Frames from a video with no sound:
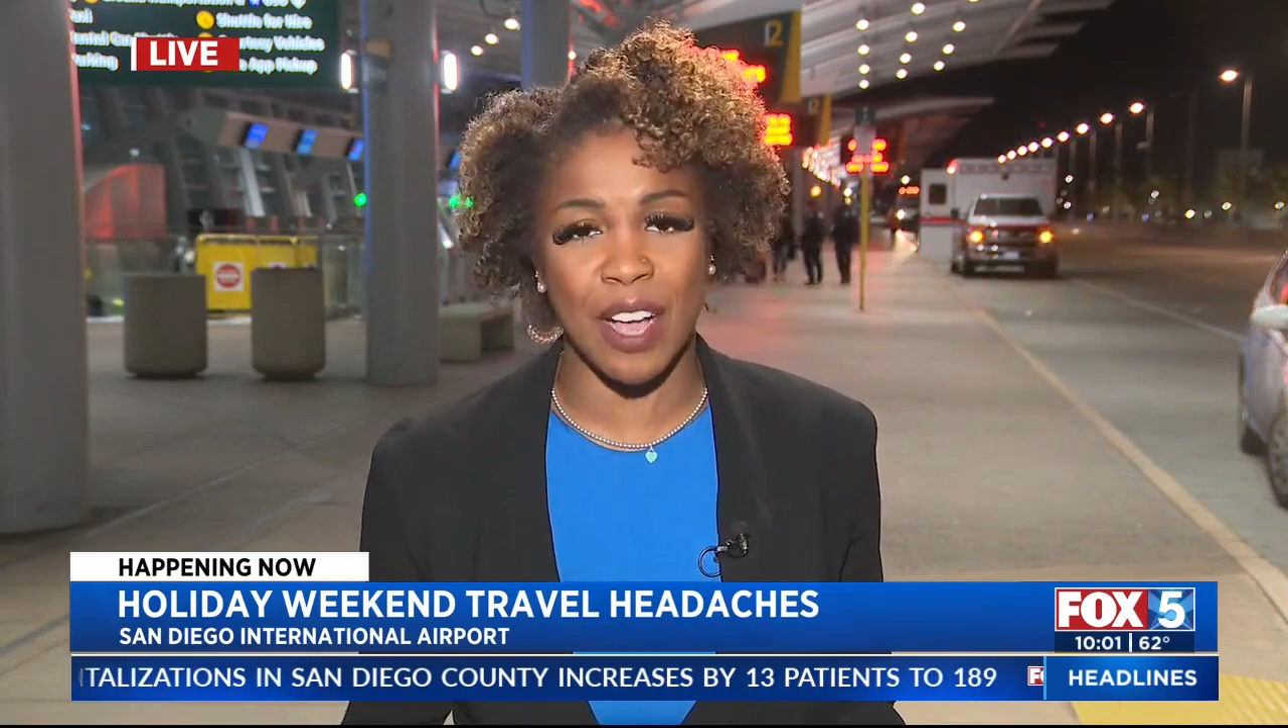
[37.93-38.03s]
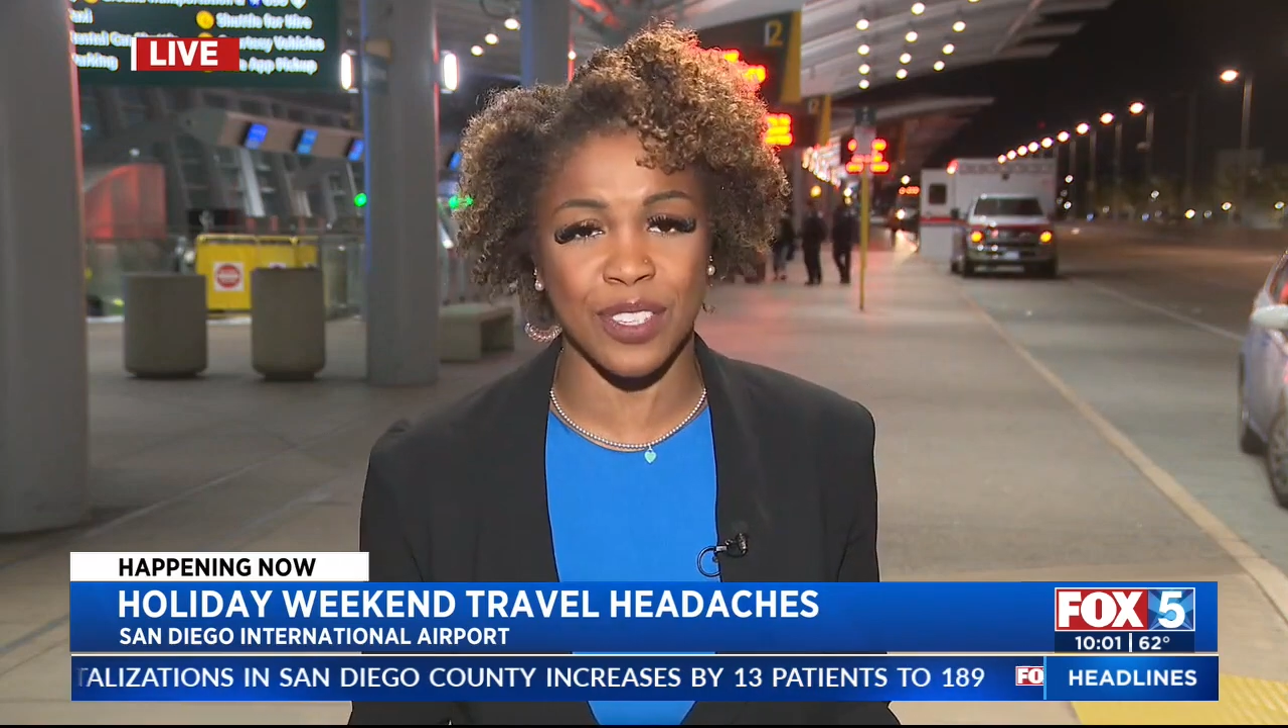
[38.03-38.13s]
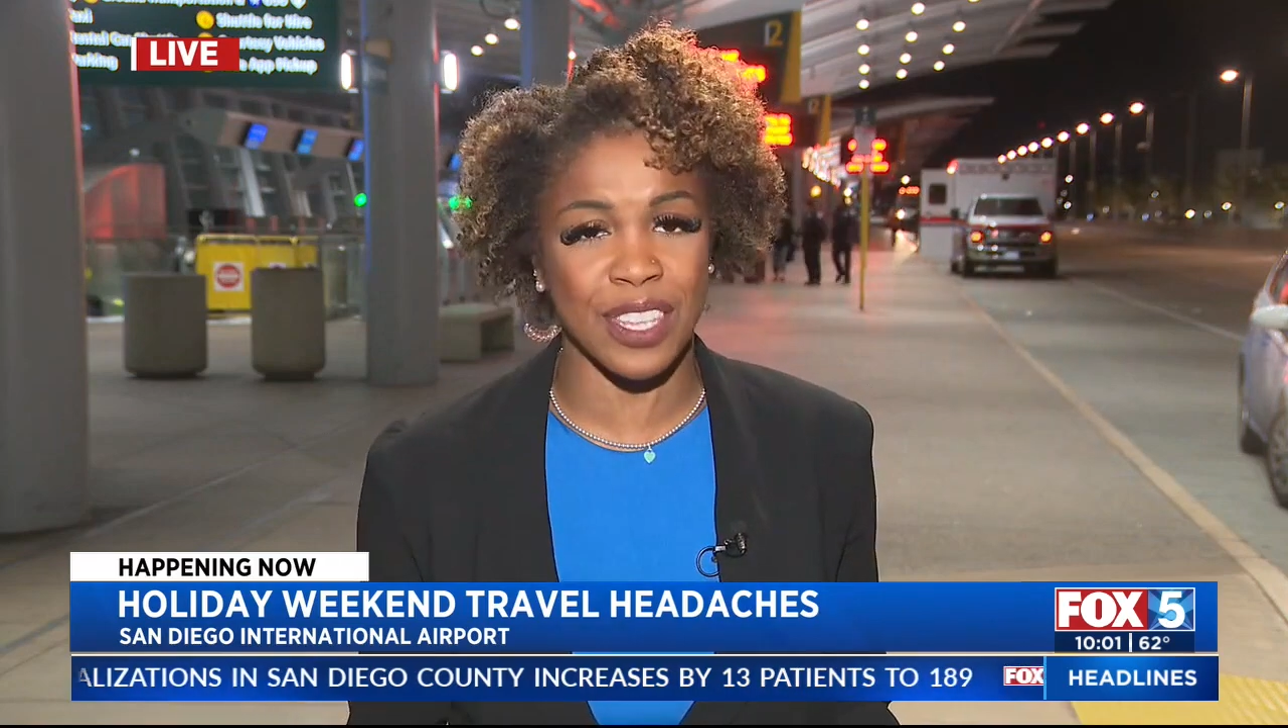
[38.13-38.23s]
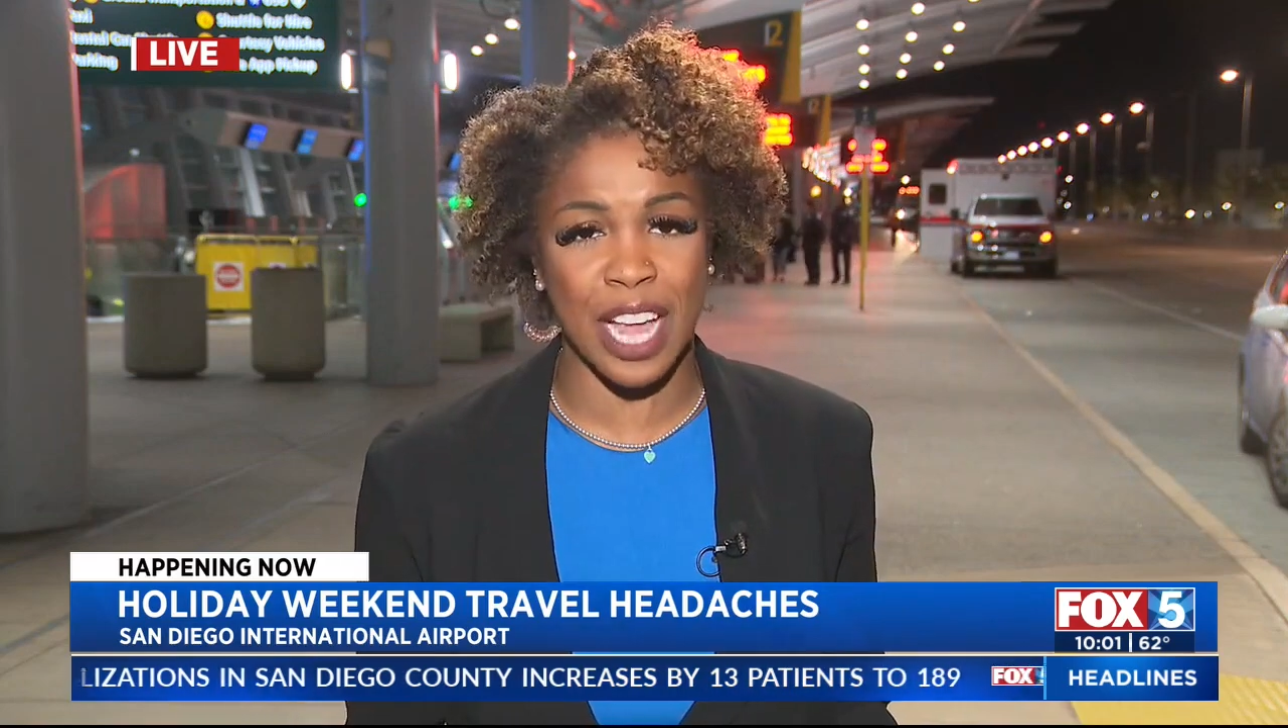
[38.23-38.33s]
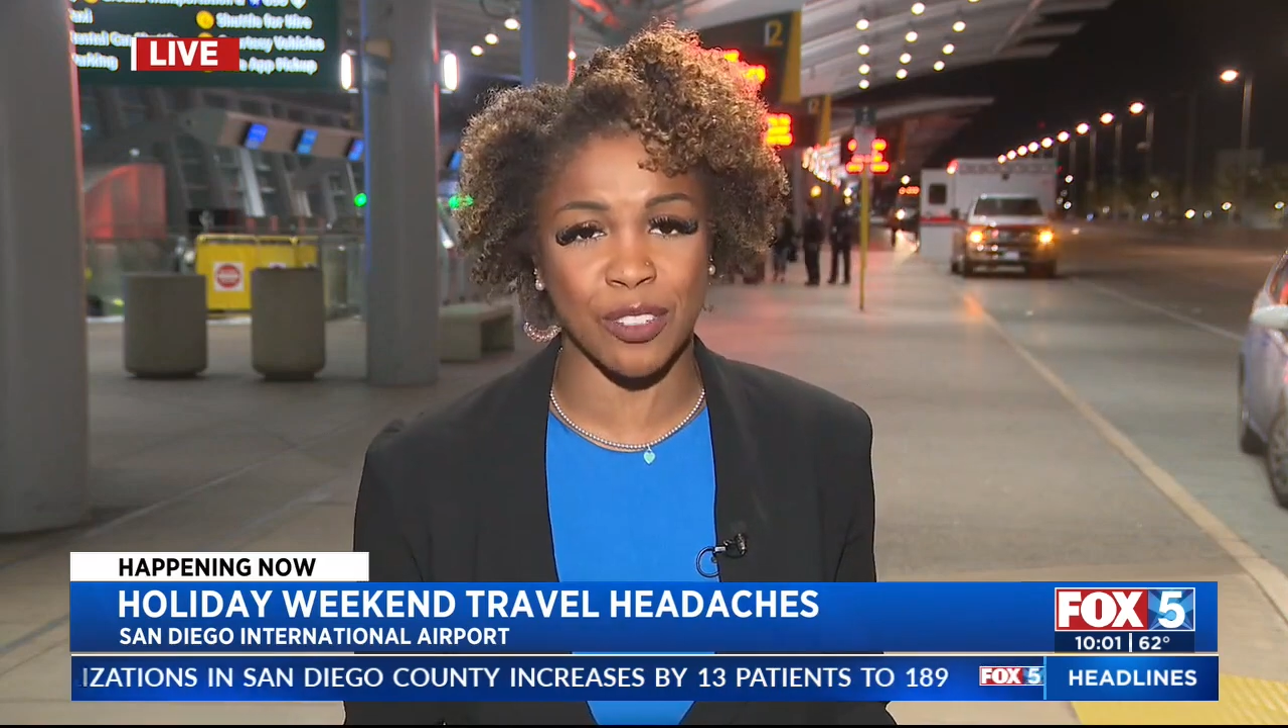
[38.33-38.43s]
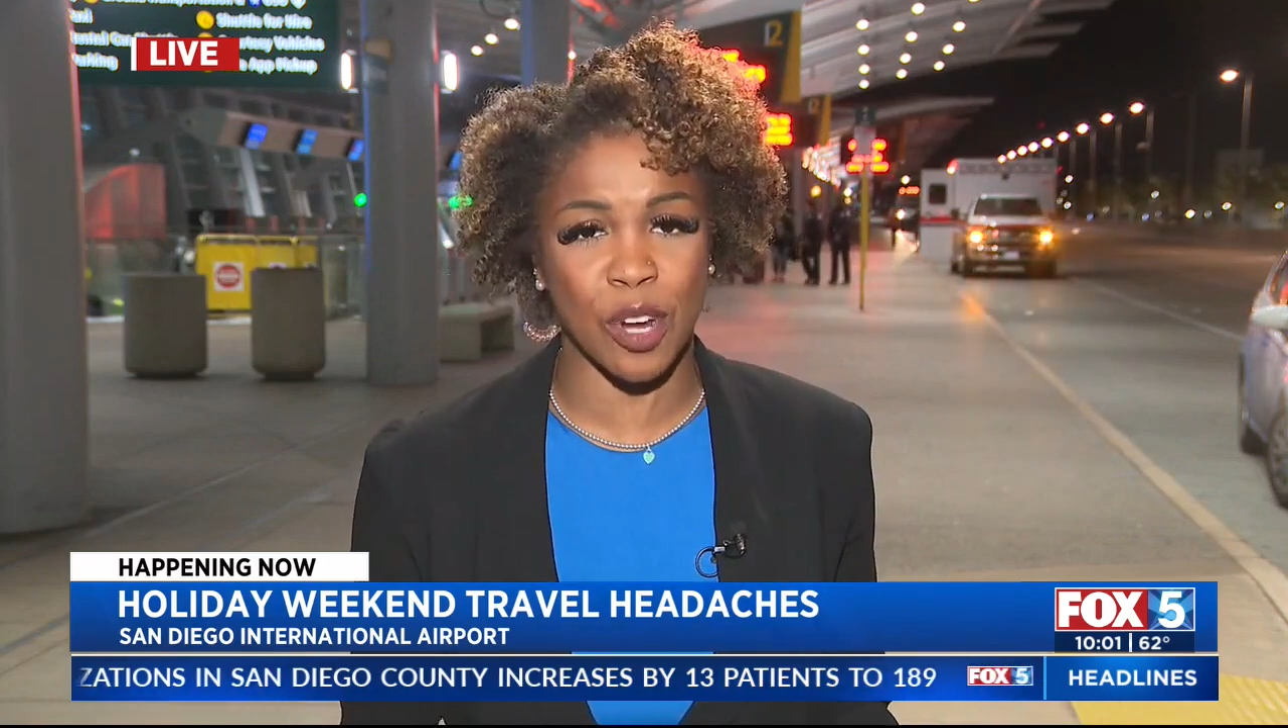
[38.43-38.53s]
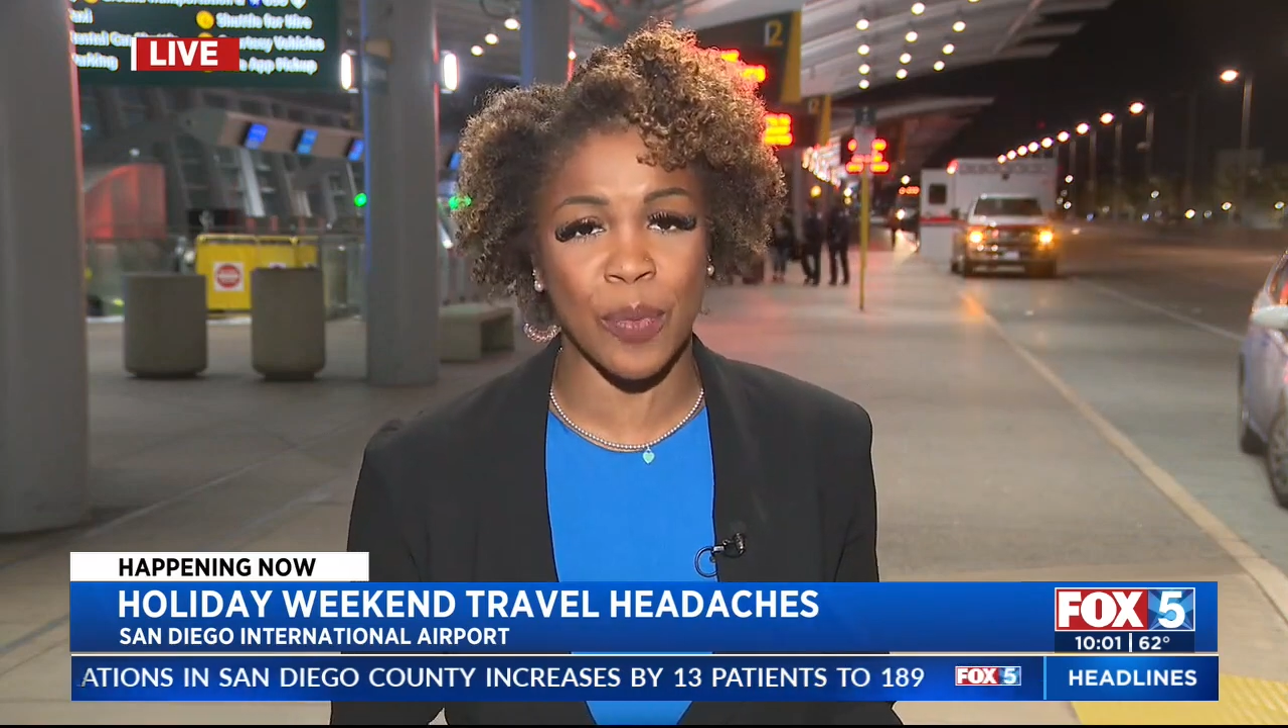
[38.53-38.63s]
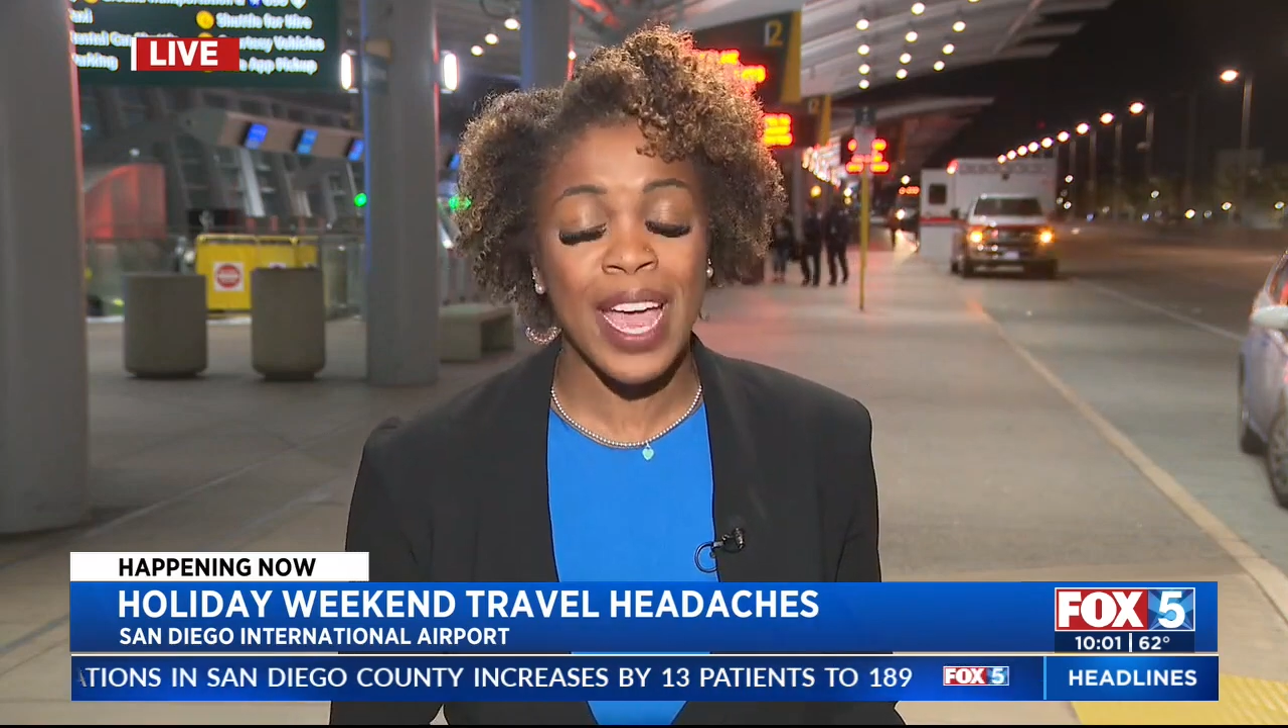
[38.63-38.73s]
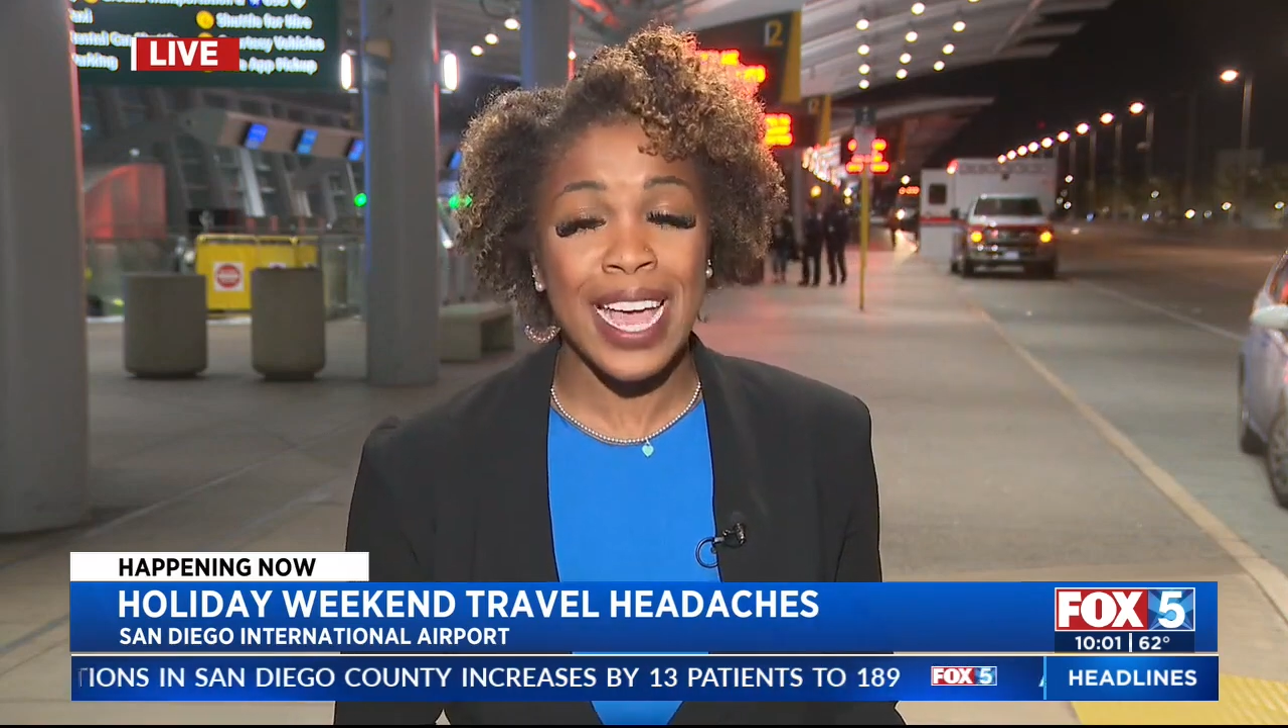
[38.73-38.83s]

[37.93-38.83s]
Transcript: else in that trip